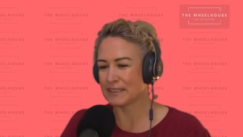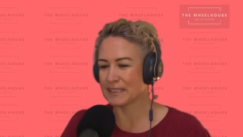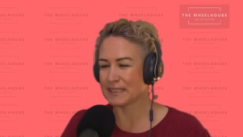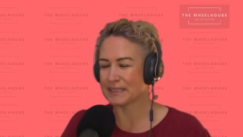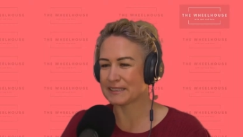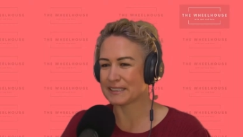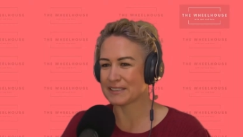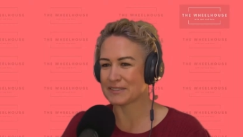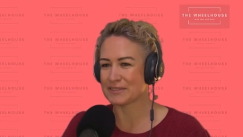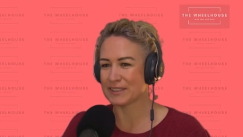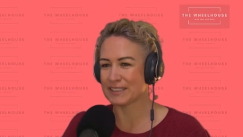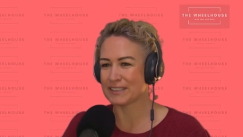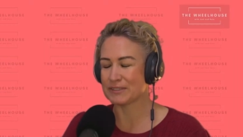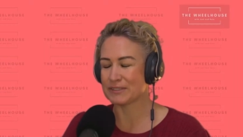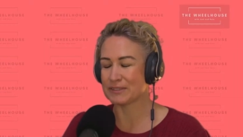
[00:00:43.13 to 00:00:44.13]
Uh, doesn't
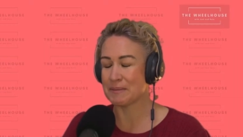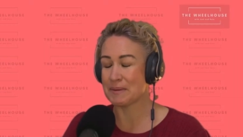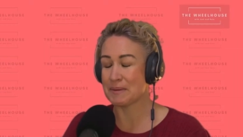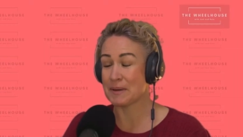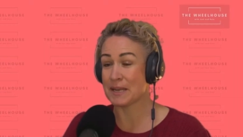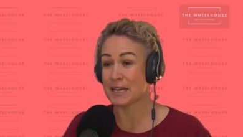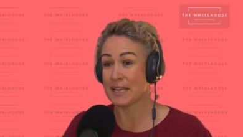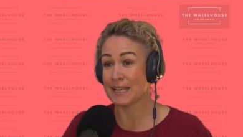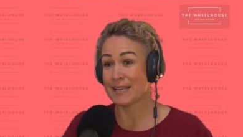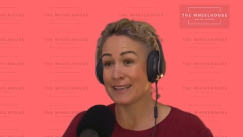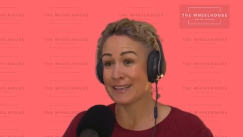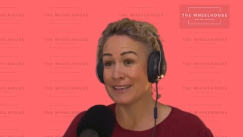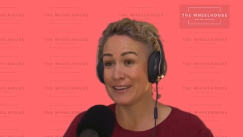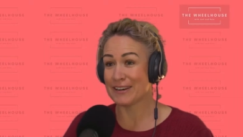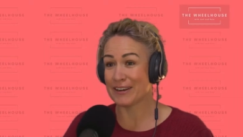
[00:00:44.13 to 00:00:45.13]
really do it for me, but
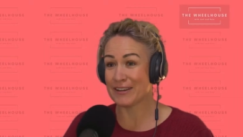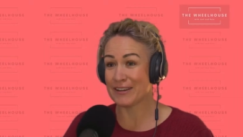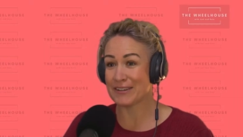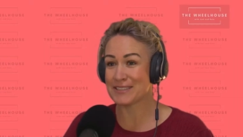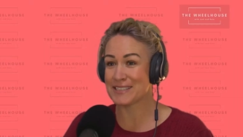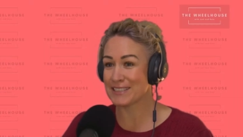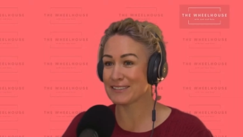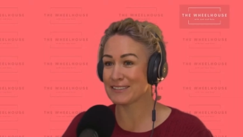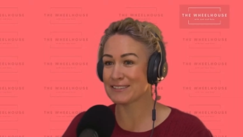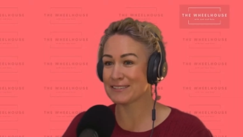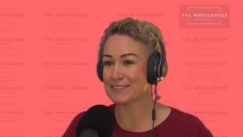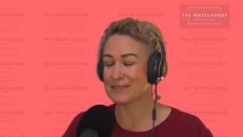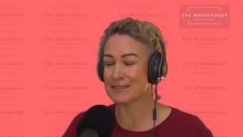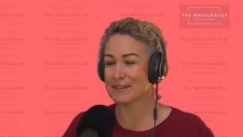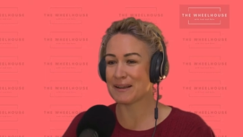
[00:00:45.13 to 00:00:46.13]
you know, I'll
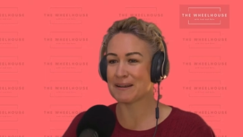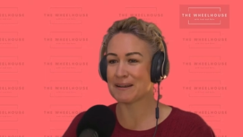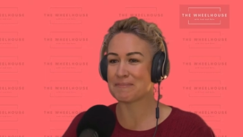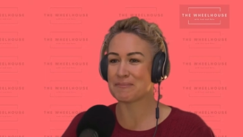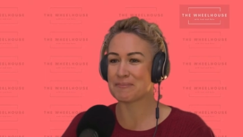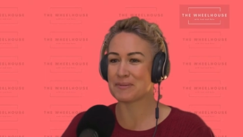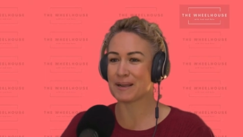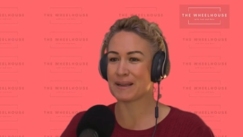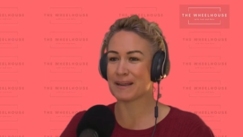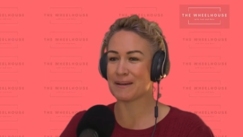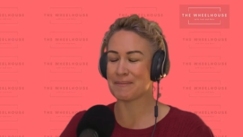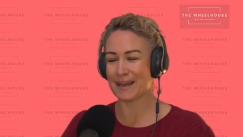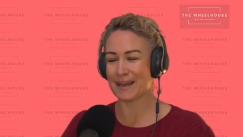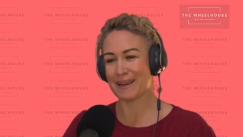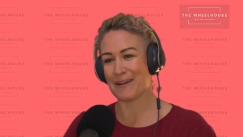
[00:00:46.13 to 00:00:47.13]
still uh, bring
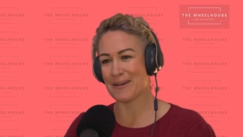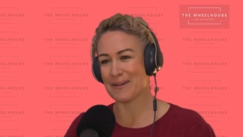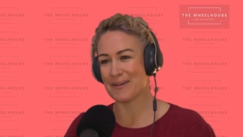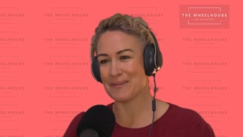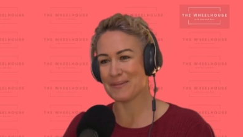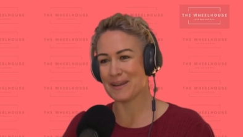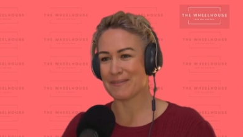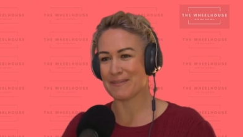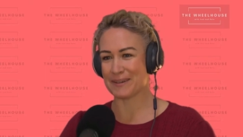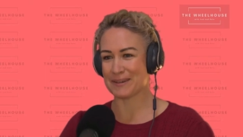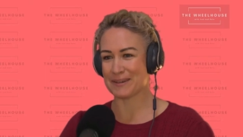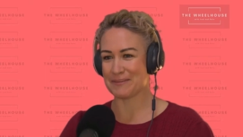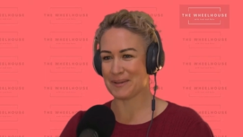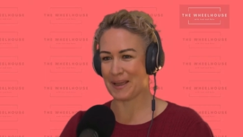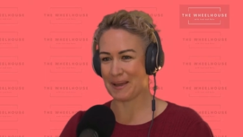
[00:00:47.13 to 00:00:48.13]
a mug home and
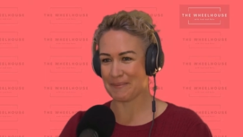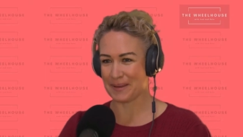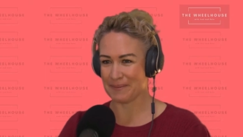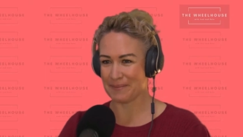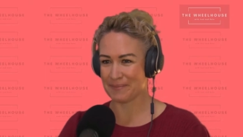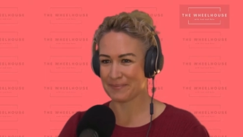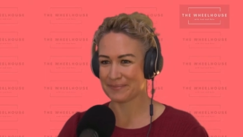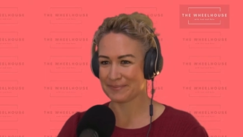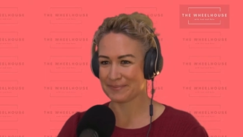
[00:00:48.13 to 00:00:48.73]
everyone will be happy.